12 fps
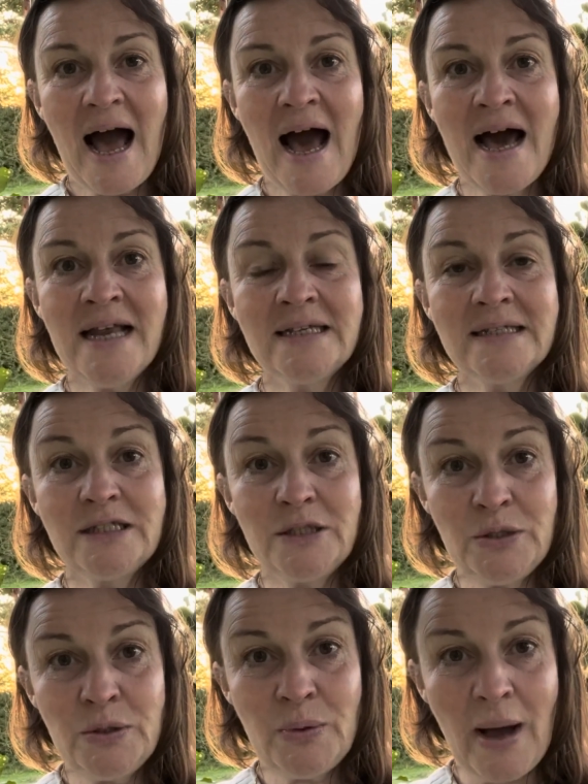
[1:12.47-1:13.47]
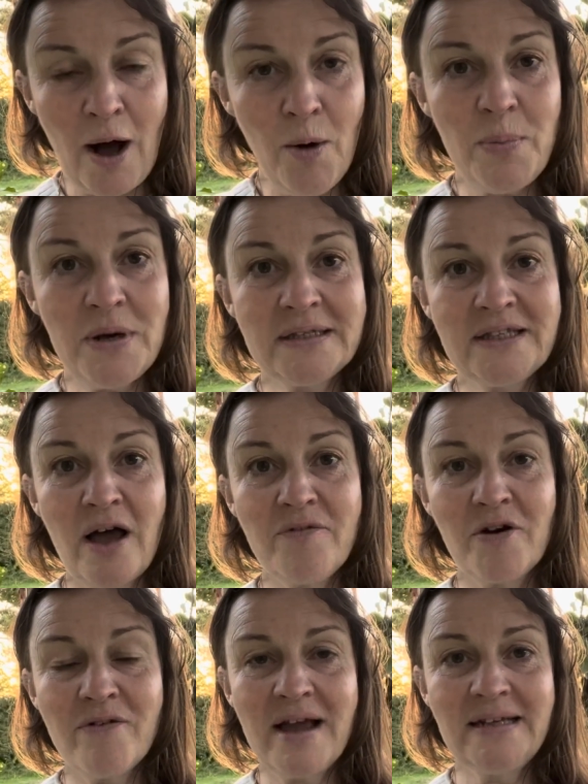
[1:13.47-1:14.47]
And to help us,
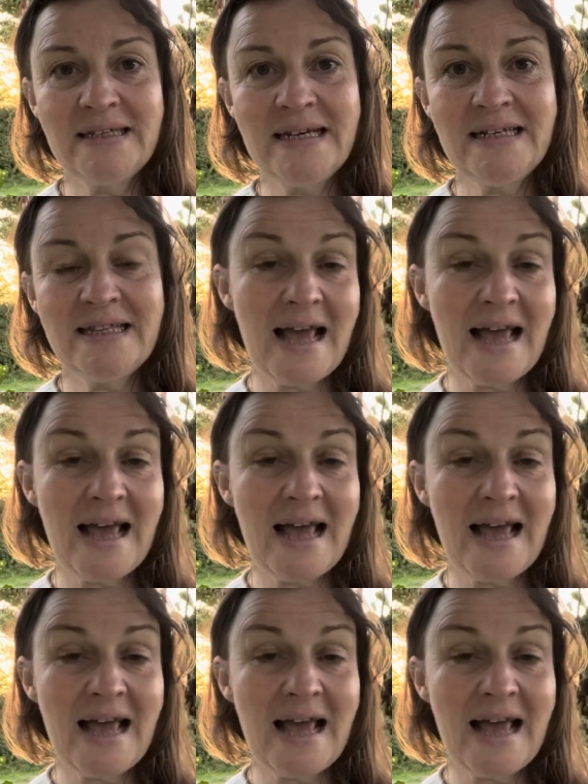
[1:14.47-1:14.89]
I've created